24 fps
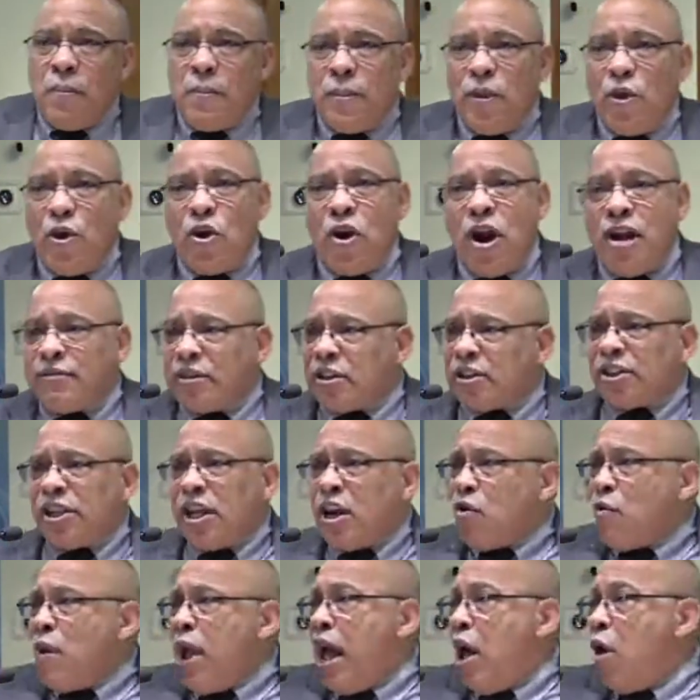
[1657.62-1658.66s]
You don't have to sit
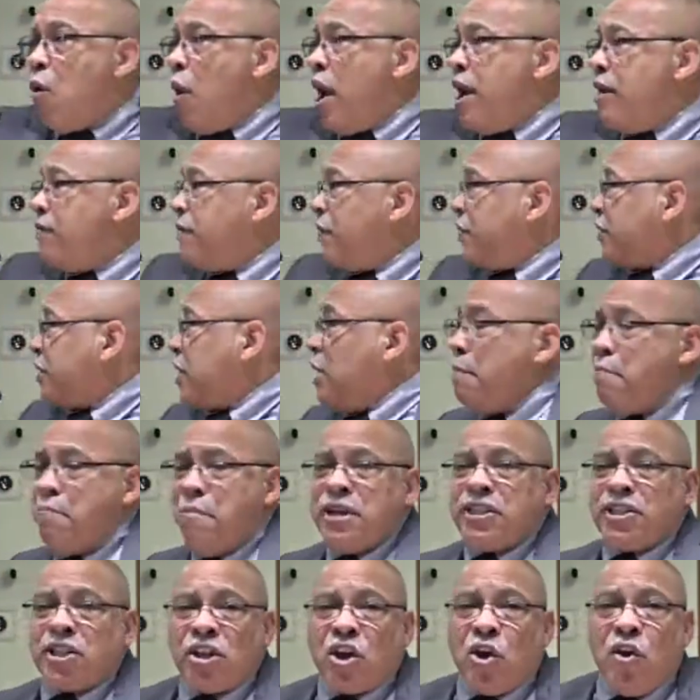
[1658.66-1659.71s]
around waiting for some
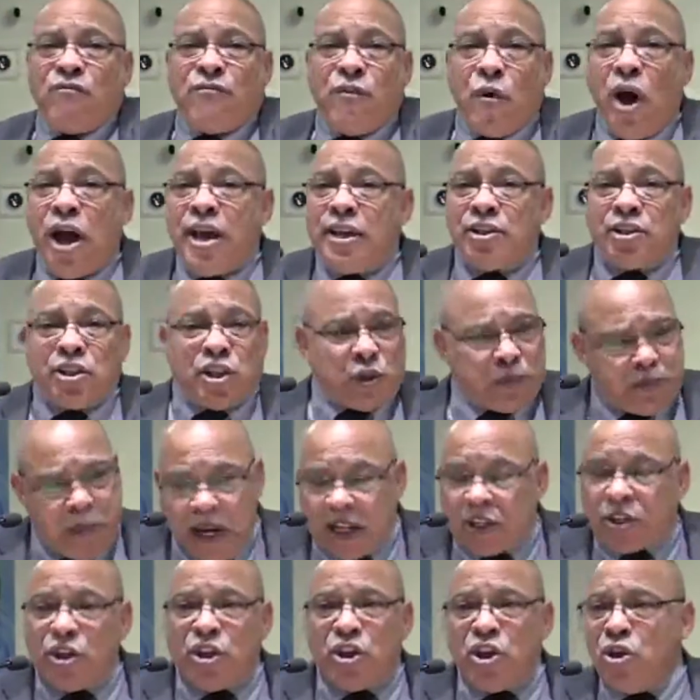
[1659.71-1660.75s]
mystical voice to
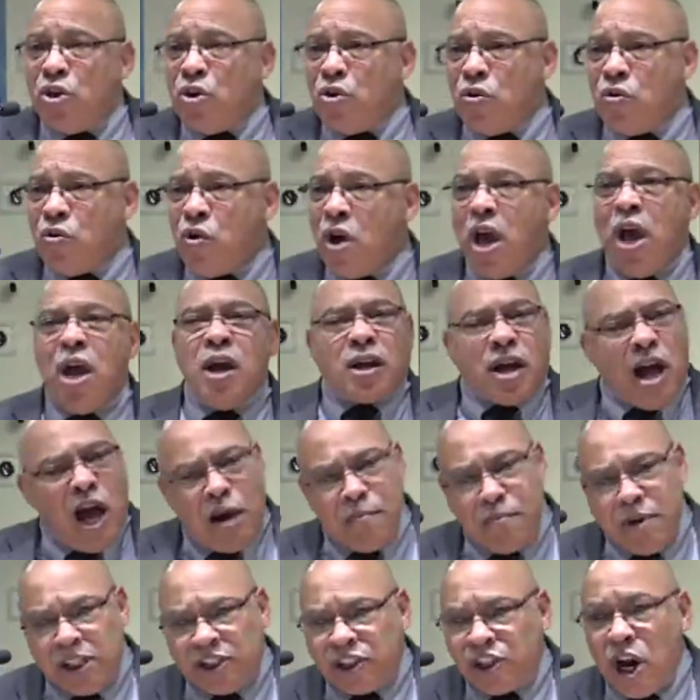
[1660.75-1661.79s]
speak to you.
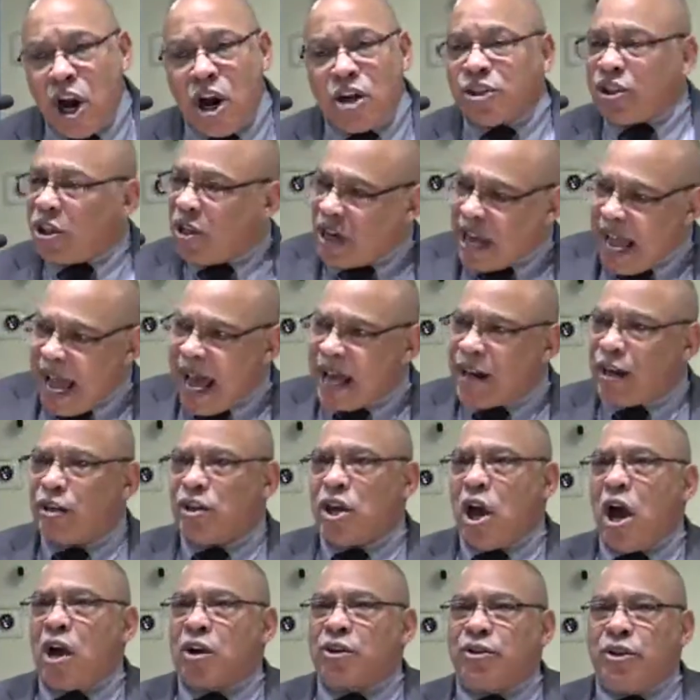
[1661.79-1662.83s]
Come to church and God will
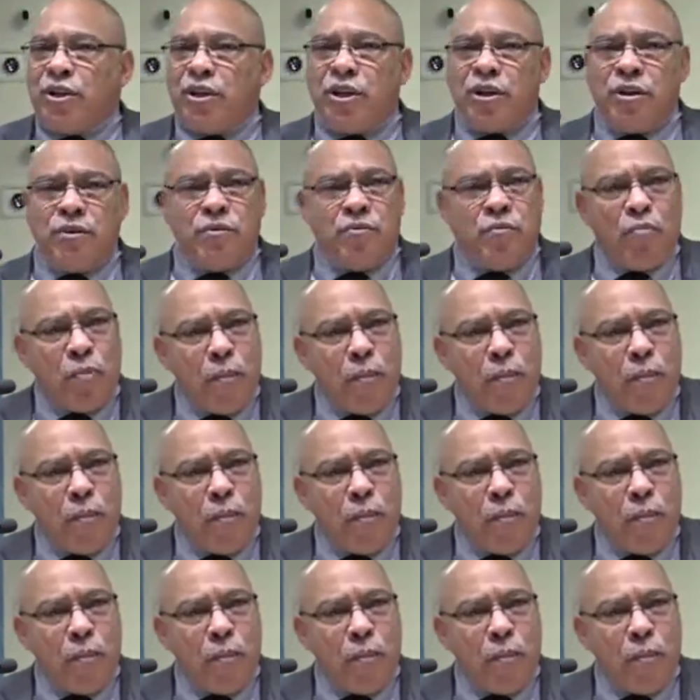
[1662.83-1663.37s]
talk to you.